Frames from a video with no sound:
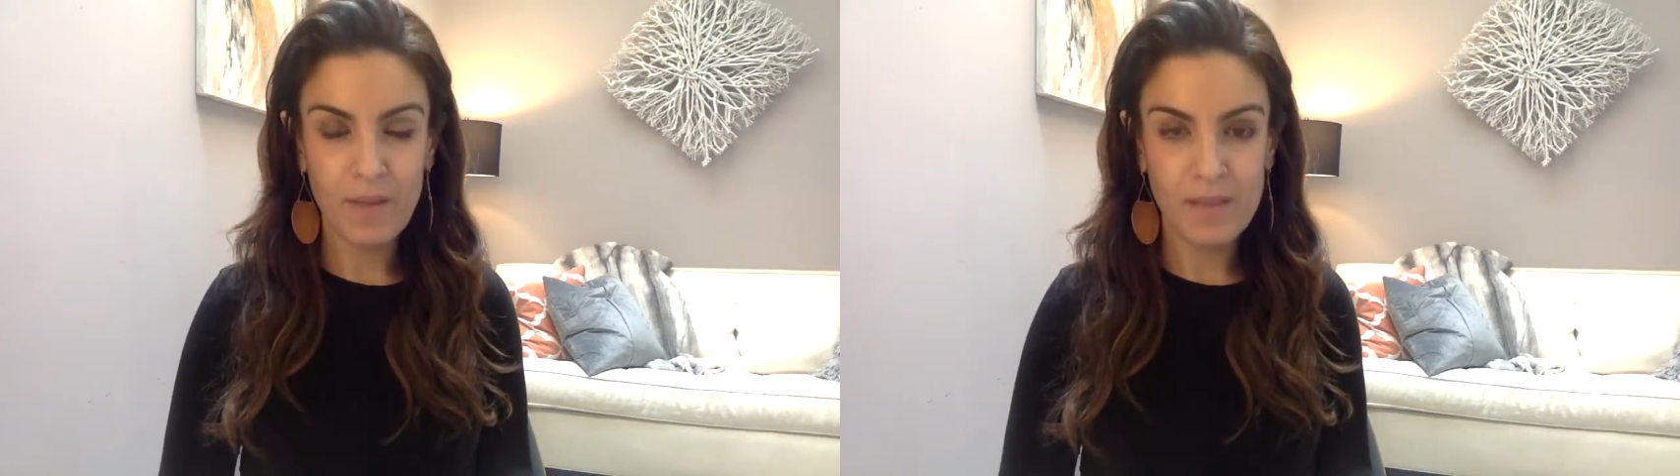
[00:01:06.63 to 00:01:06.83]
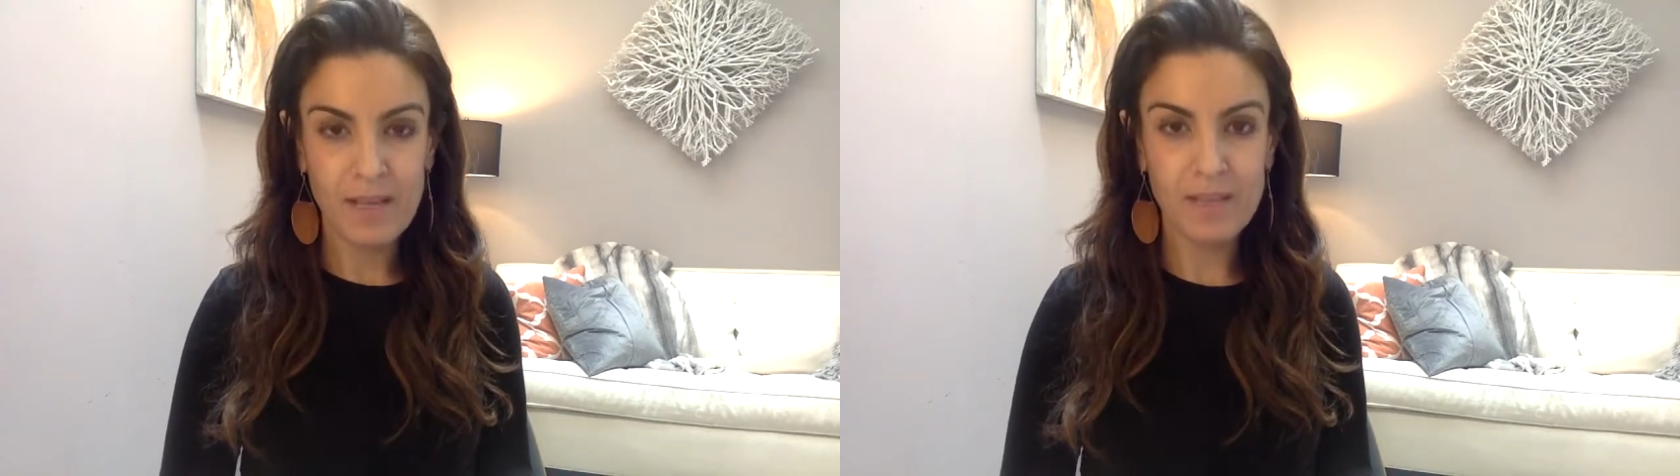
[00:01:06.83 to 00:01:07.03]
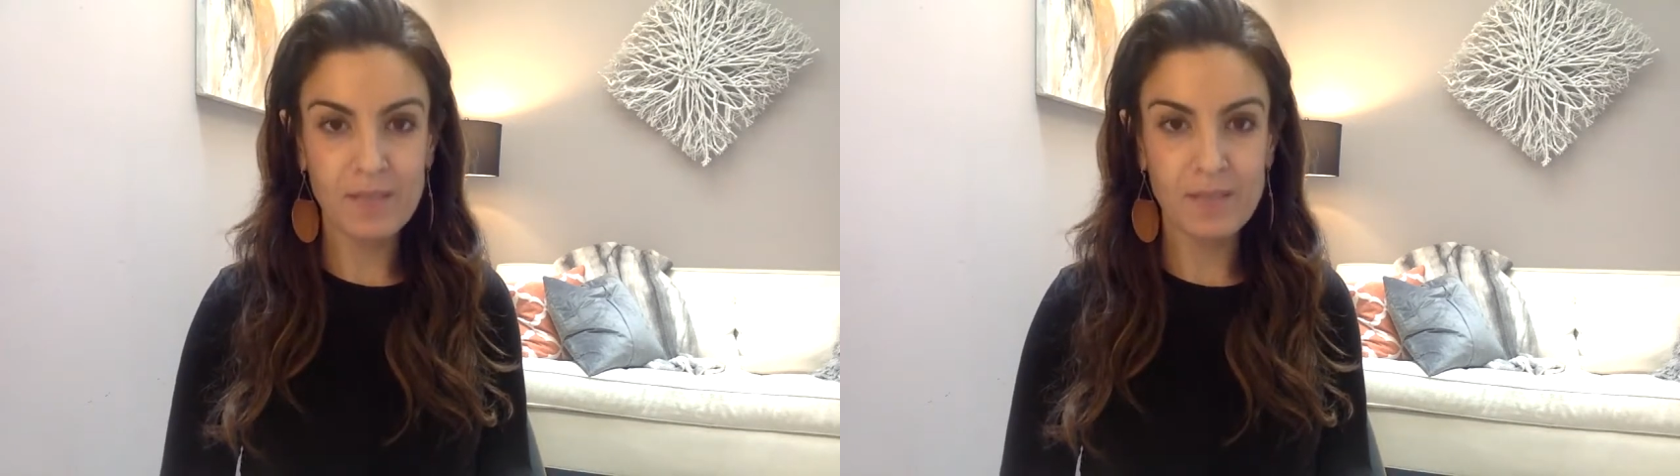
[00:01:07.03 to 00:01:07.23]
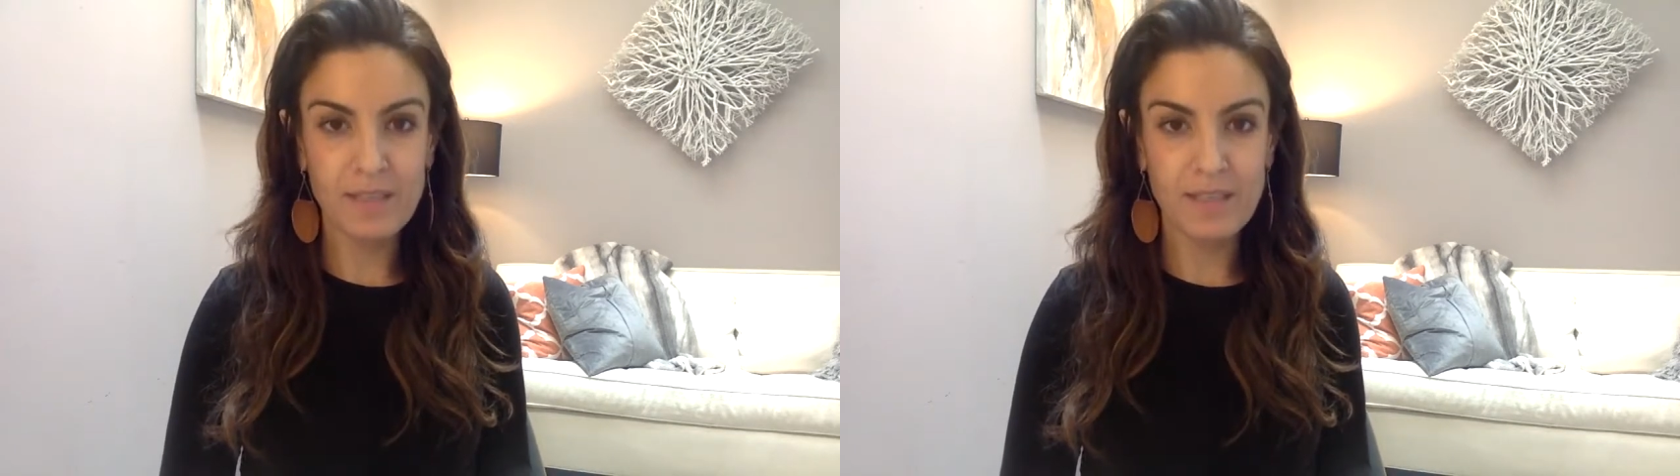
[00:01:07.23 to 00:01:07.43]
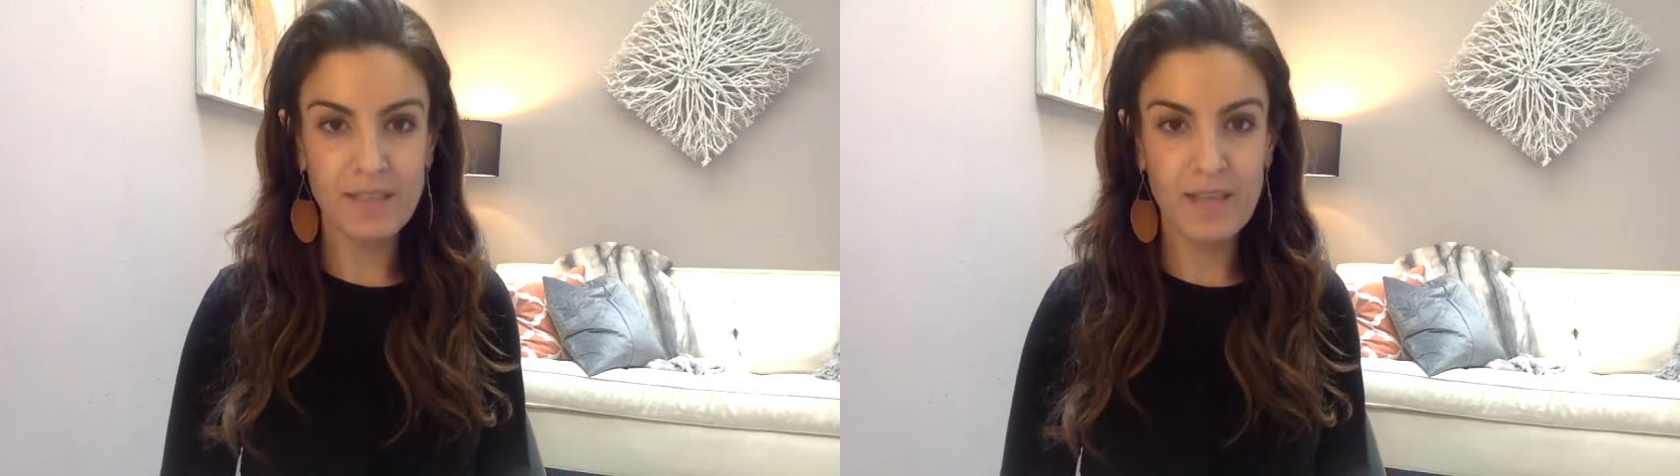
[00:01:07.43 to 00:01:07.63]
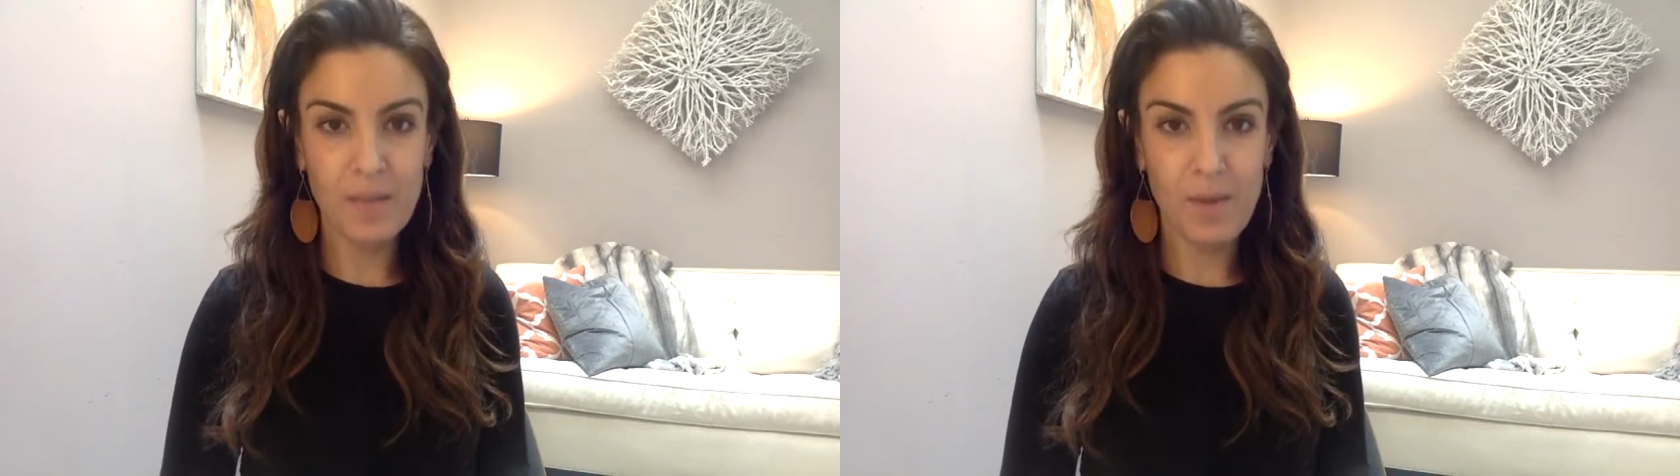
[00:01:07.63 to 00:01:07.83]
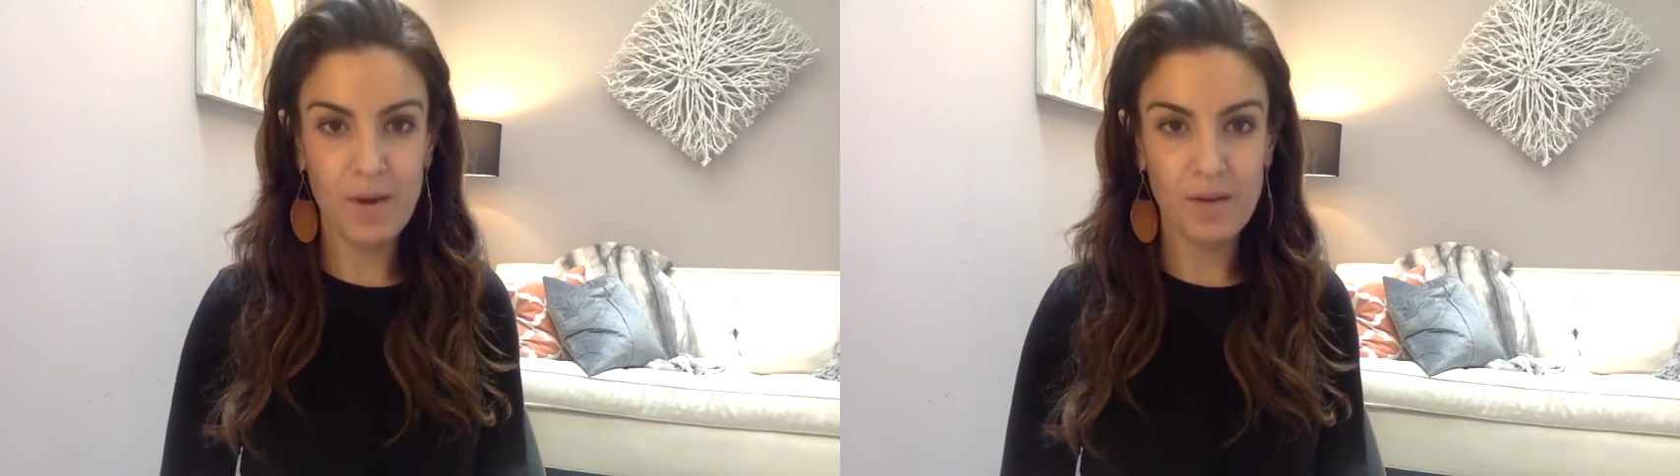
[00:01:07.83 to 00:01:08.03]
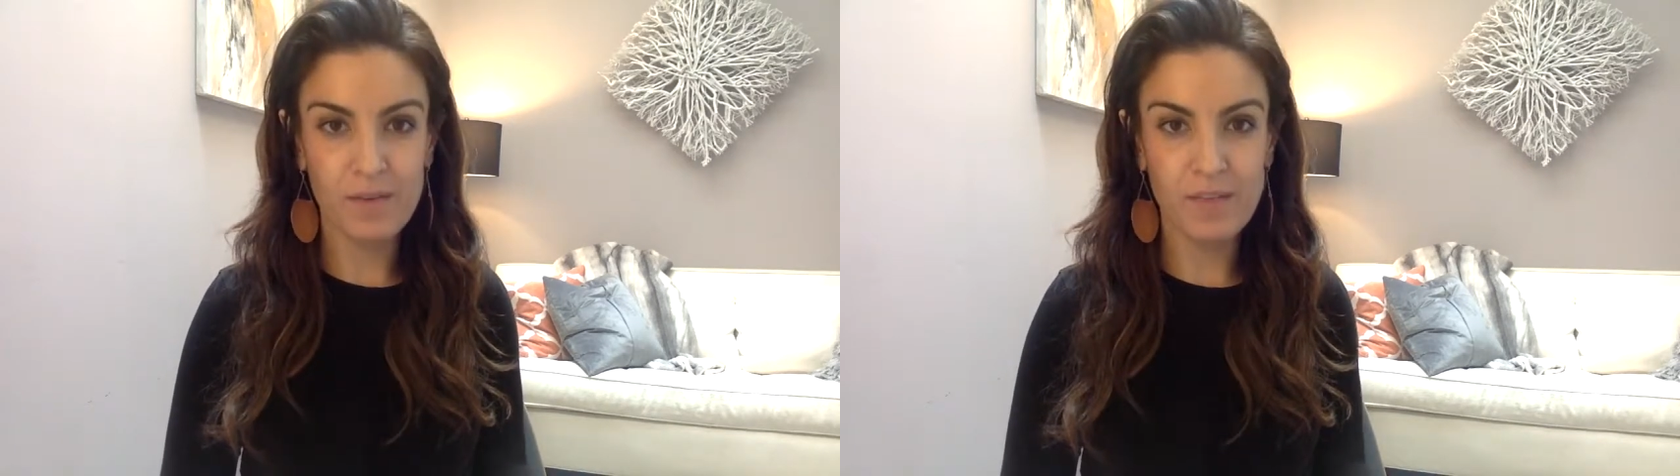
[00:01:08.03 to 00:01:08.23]
attentive to detail
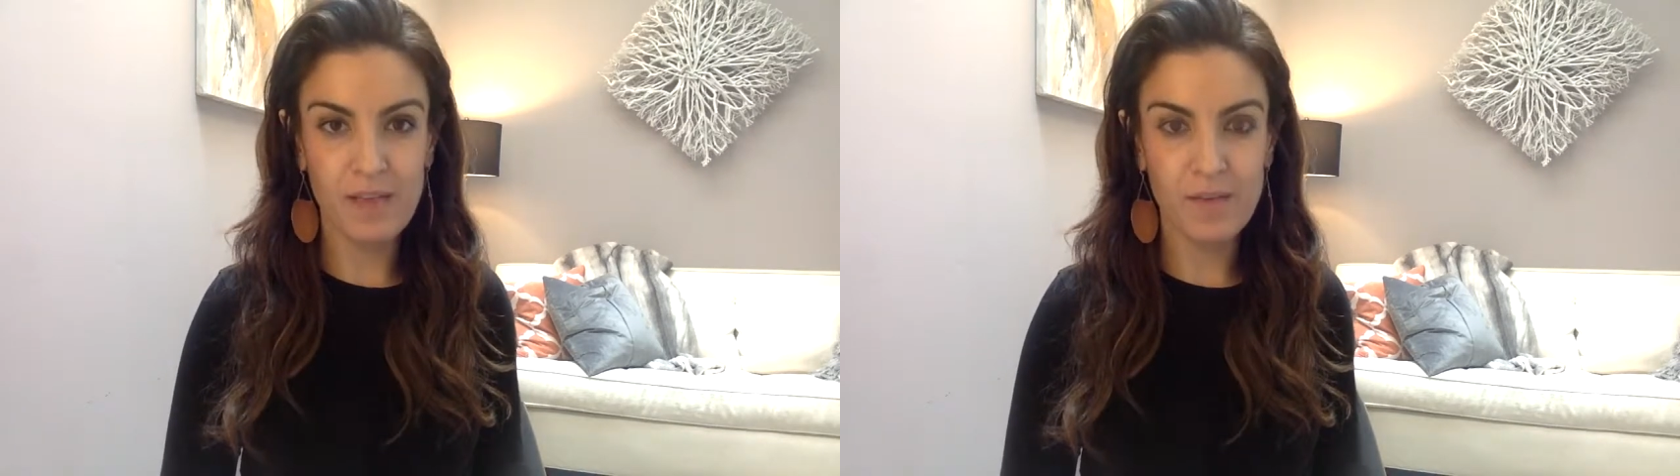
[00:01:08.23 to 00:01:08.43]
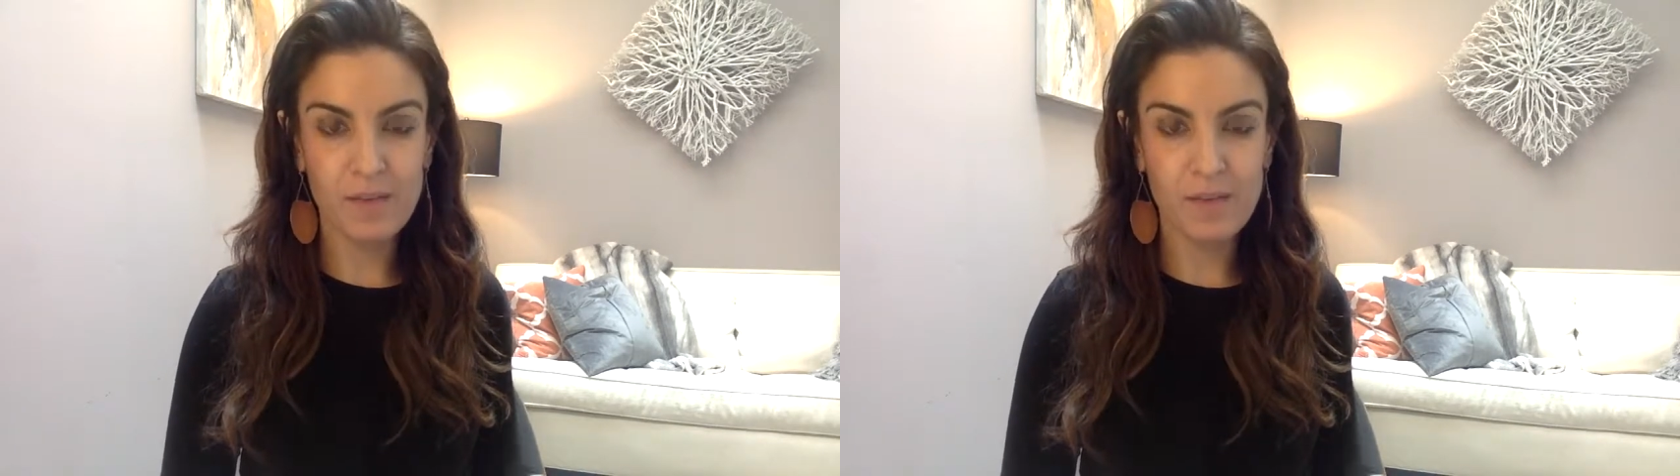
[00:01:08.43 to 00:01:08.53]
part of self.